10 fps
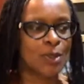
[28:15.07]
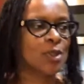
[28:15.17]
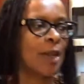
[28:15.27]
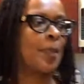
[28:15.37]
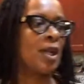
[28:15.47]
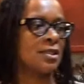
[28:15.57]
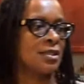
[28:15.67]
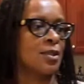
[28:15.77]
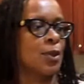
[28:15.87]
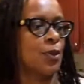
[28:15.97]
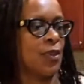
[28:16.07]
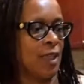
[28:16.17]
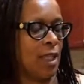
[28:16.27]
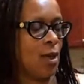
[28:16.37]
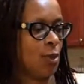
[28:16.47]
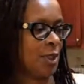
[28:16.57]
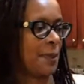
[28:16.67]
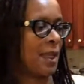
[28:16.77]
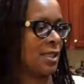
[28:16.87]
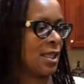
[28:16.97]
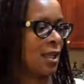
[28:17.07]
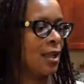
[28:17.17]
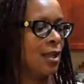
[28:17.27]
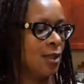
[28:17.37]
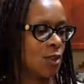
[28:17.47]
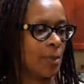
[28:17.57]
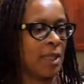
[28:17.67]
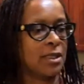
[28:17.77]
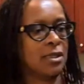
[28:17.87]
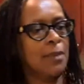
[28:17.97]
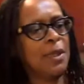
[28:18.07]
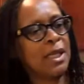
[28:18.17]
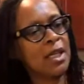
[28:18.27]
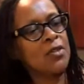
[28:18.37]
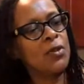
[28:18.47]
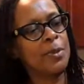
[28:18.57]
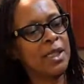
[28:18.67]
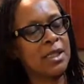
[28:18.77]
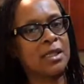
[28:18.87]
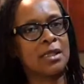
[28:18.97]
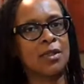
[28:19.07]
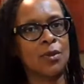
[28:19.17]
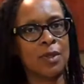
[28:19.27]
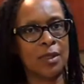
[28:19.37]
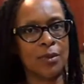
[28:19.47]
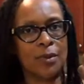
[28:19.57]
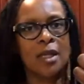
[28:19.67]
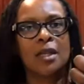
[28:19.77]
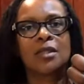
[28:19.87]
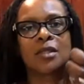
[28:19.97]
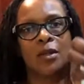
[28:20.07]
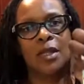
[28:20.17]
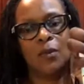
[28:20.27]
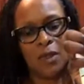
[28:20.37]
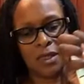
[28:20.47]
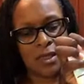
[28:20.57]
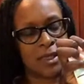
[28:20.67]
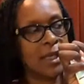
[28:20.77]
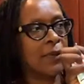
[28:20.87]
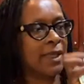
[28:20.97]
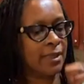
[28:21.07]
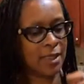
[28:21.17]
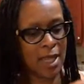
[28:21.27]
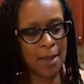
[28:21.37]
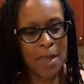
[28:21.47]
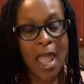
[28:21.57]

So I bought this little thing. Hold it up, KJ. So I bought this, and be careful because it'll it'll. So he wants to decorate the top.